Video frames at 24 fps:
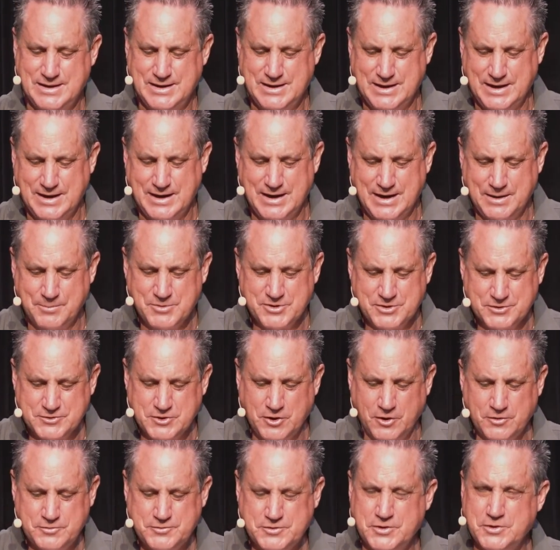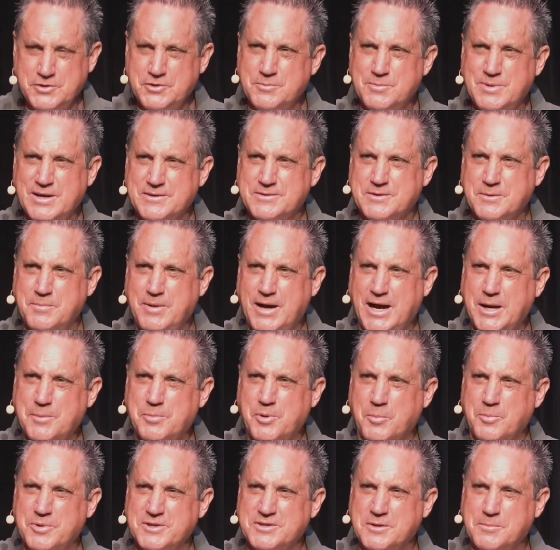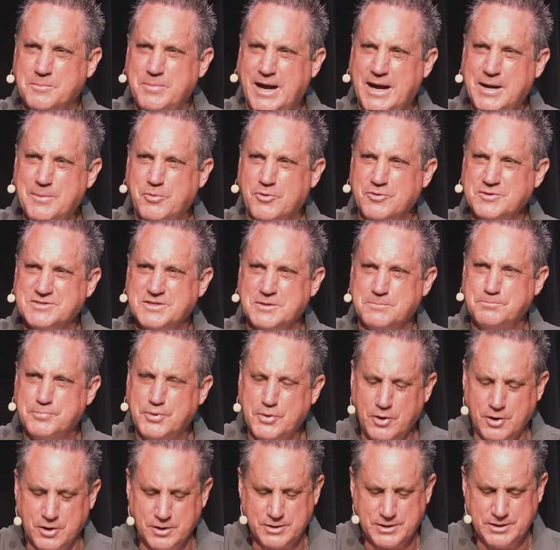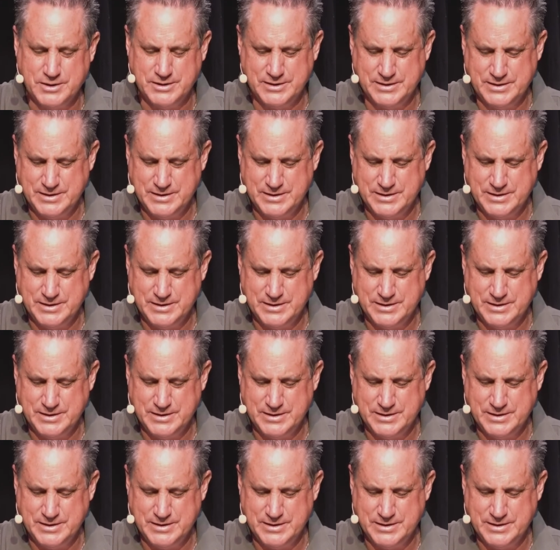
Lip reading: I'm going to talk to you about the Bible, but the Bible is a book